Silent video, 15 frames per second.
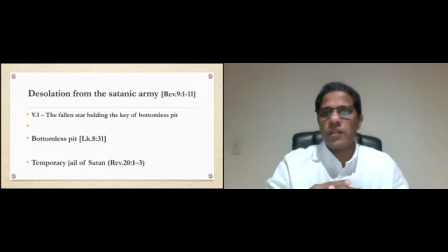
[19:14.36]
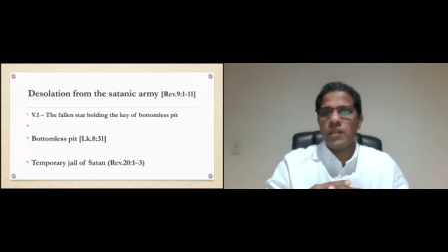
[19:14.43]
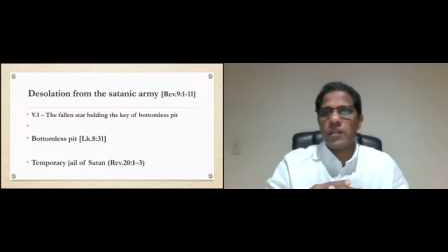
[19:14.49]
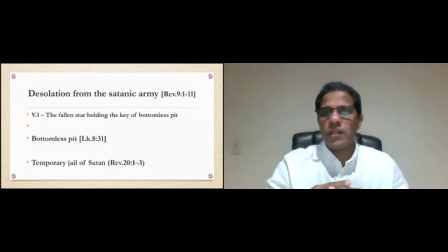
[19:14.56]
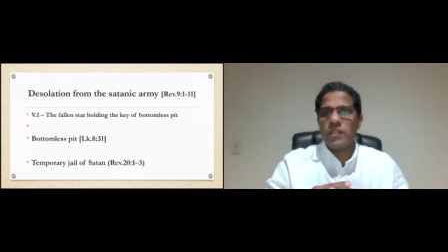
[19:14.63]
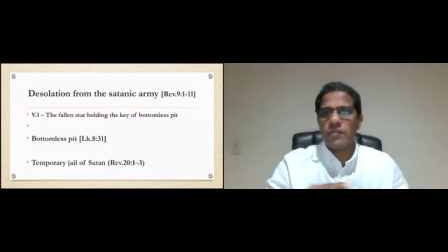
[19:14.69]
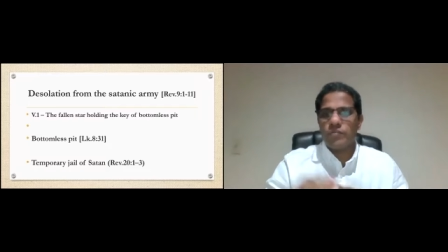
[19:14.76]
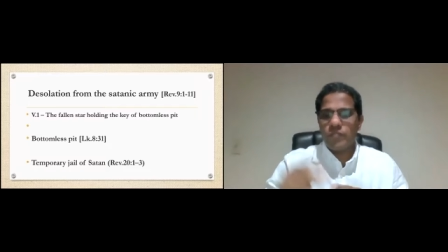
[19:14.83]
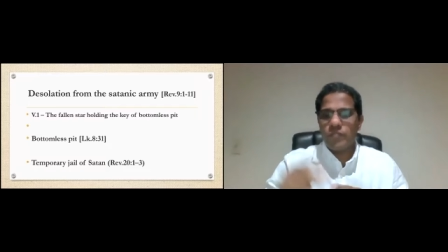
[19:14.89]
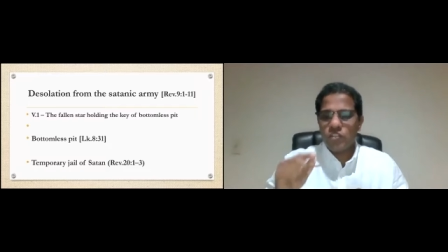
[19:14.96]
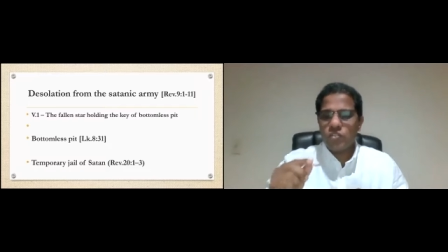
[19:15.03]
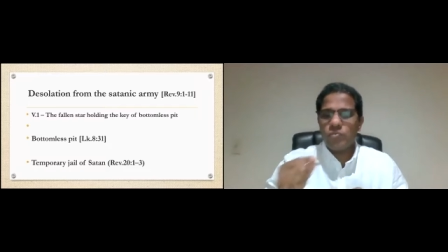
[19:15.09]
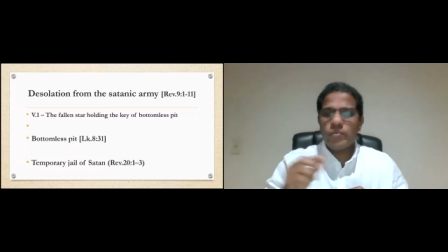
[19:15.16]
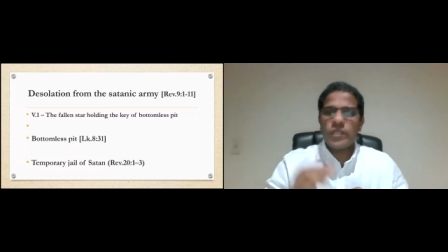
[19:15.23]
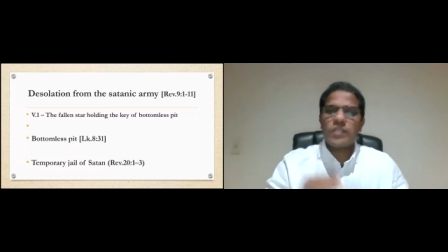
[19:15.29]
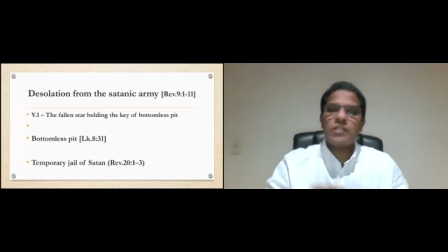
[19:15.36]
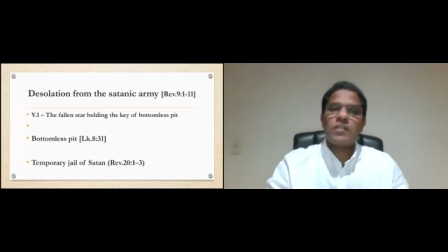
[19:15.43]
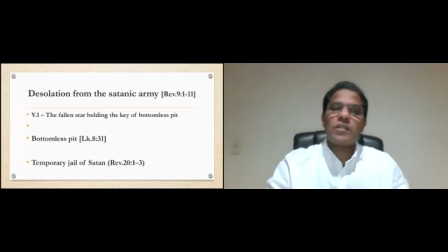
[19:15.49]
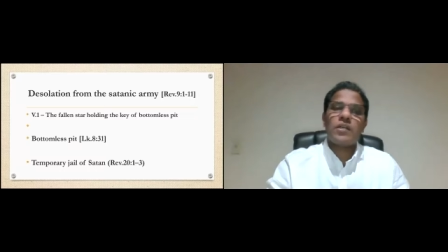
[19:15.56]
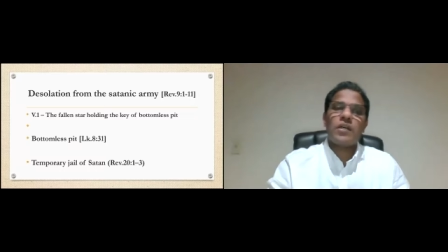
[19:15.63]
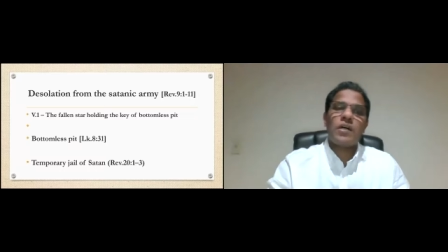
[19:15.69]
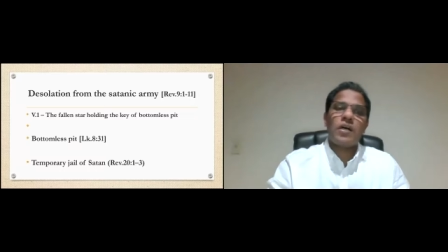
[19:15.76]
Now, the first one
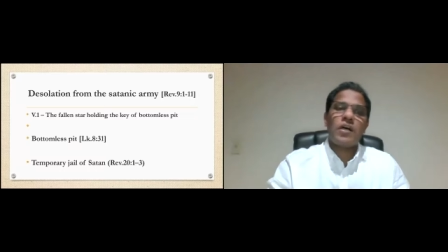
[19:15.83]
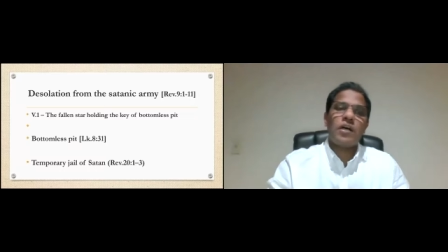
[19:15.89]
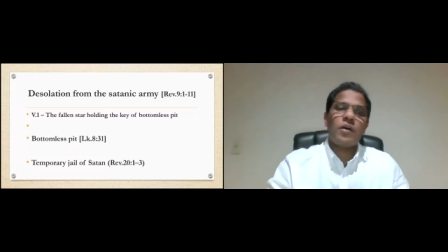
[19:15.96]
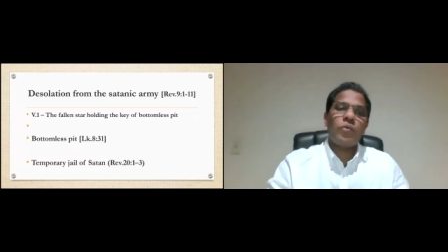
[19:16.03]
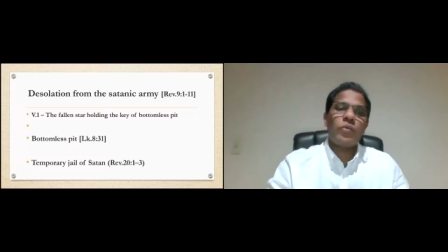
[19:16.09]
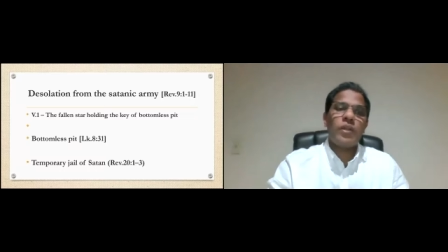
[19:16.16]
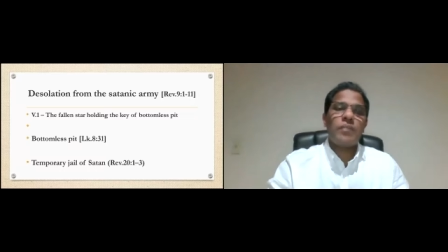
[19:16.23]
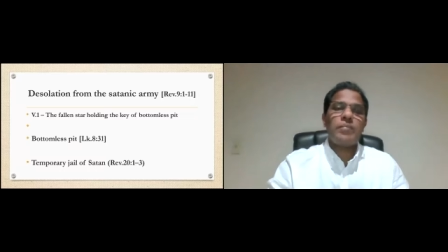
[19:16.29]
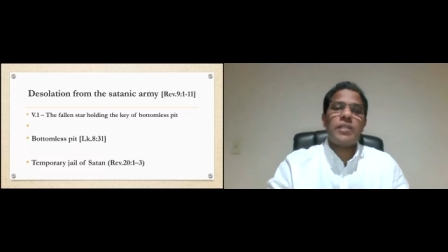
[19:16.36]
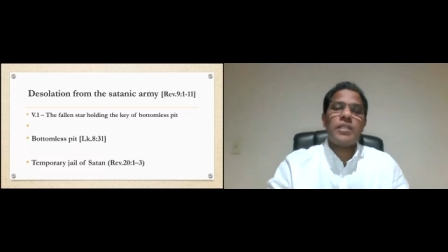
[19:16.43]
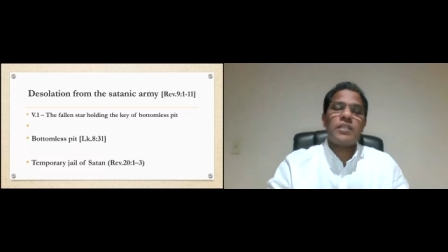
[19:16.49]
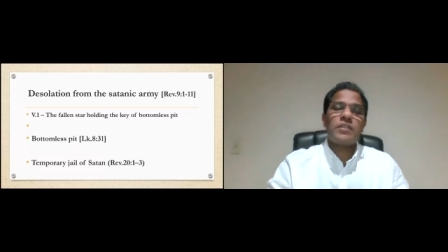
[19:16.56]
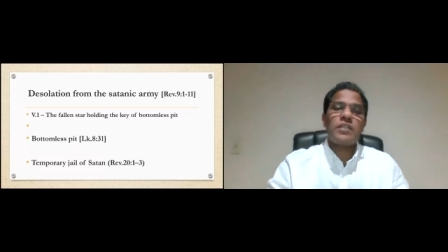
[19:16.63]
uh, will be